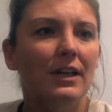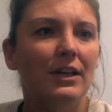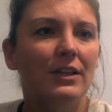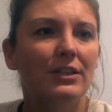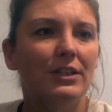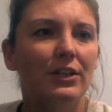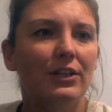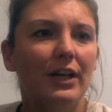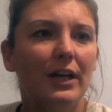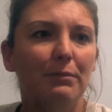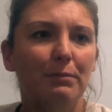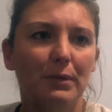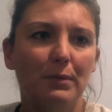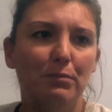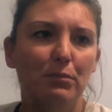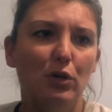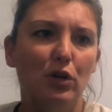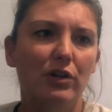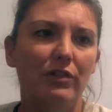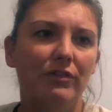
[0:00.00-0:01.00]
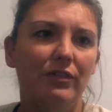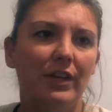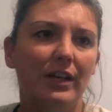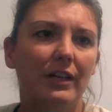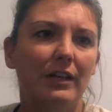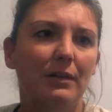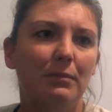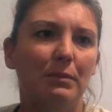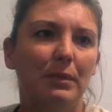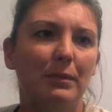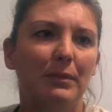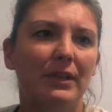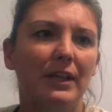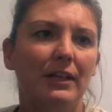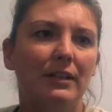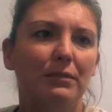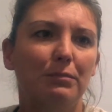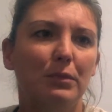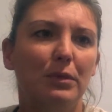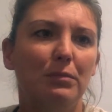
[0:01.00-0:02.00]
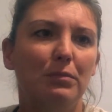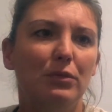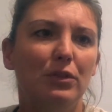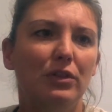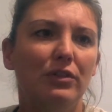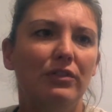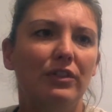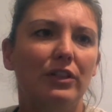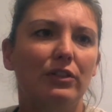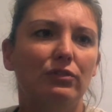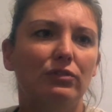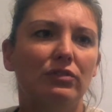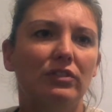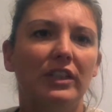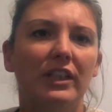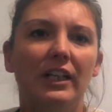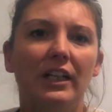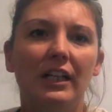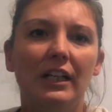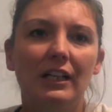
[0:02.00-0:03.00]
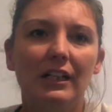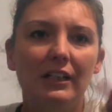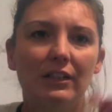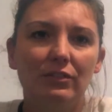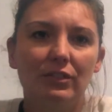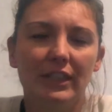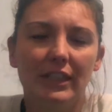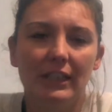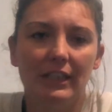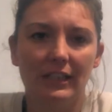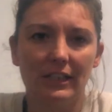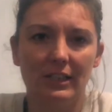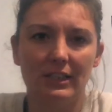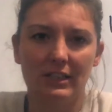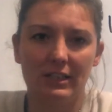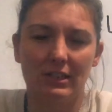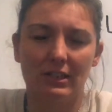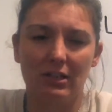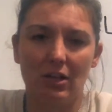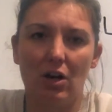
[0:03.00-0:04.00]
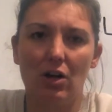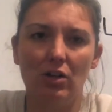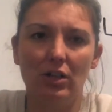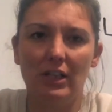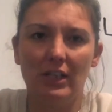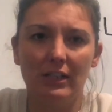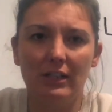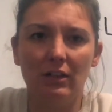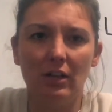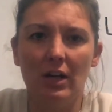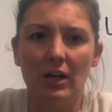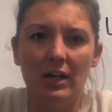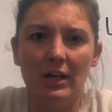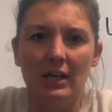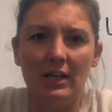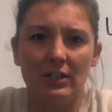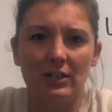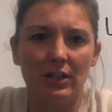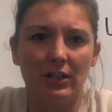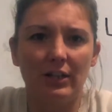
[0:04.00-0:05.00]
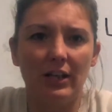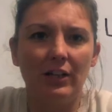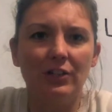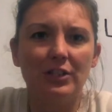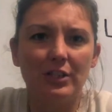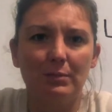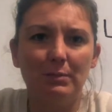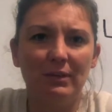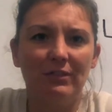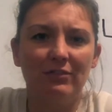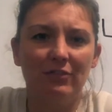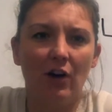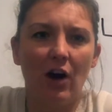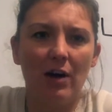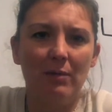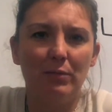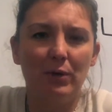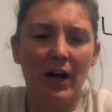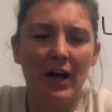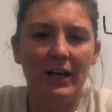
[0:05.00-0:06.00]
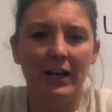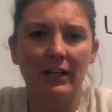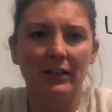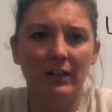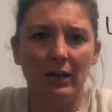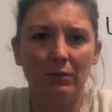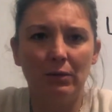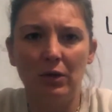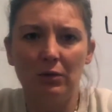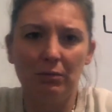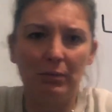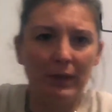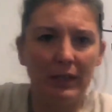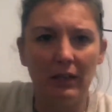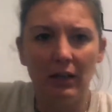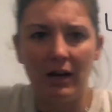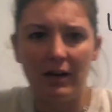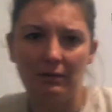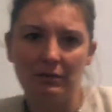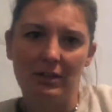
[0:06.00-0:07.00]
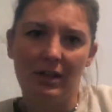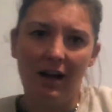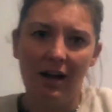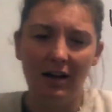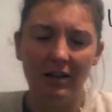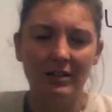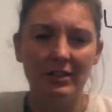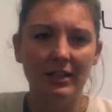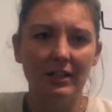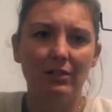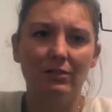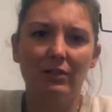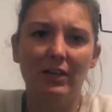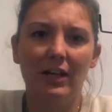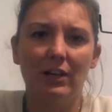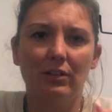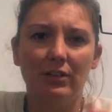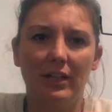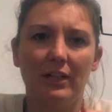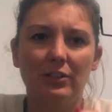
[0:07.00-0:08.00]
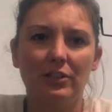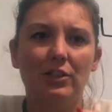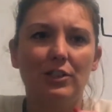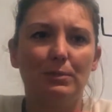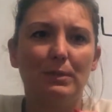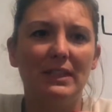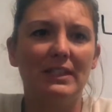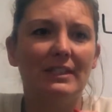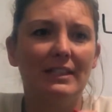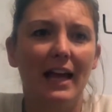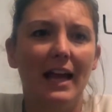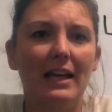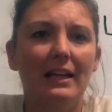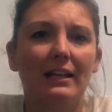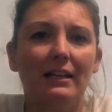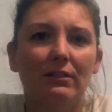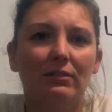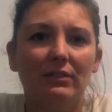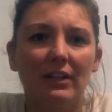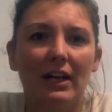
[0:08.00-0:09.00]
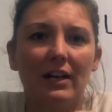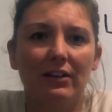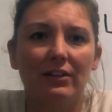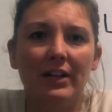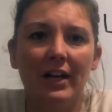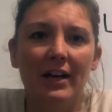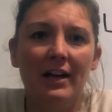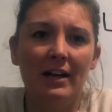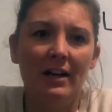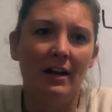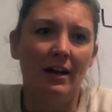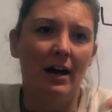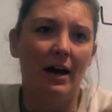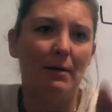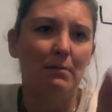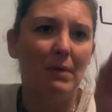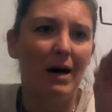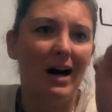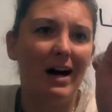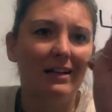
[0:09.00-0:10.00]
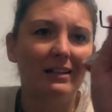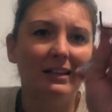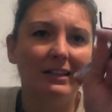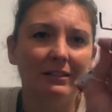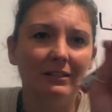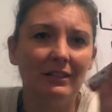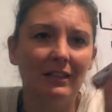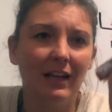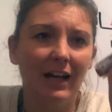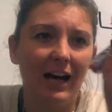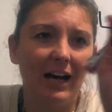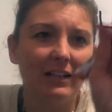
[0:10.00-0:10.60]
So they'd be moving, but they'd be moving really, really slowly. So they'll just be vibrating, they won't be like dancing around, they'll just be standing around, huddled